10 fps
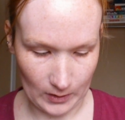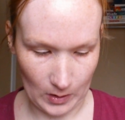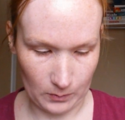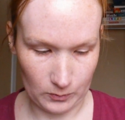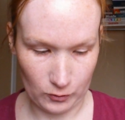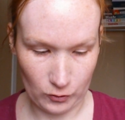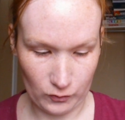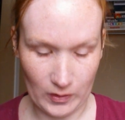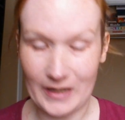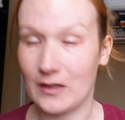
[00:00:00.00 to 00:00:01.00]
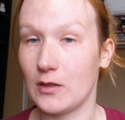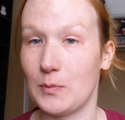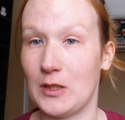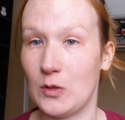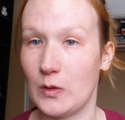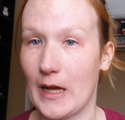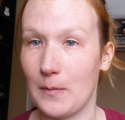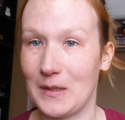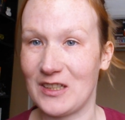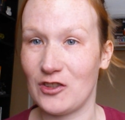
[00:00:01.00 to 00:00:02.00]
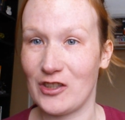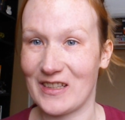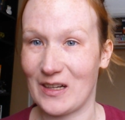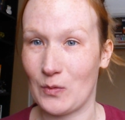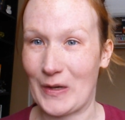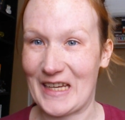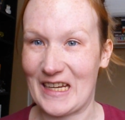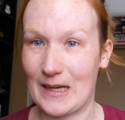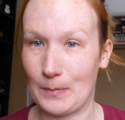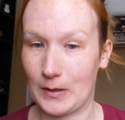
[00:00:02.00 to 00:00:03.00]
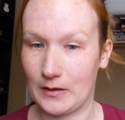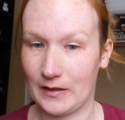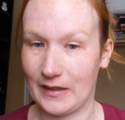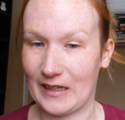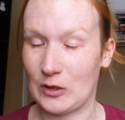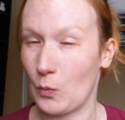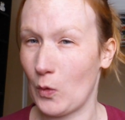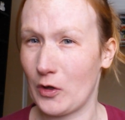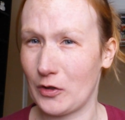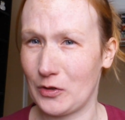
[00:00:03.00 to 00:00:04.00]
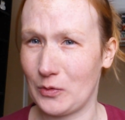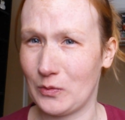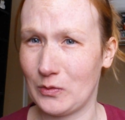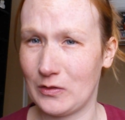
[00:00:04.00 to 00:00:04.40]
So I'm trying not to be too loud because she's kind of waking up. I don't want her to.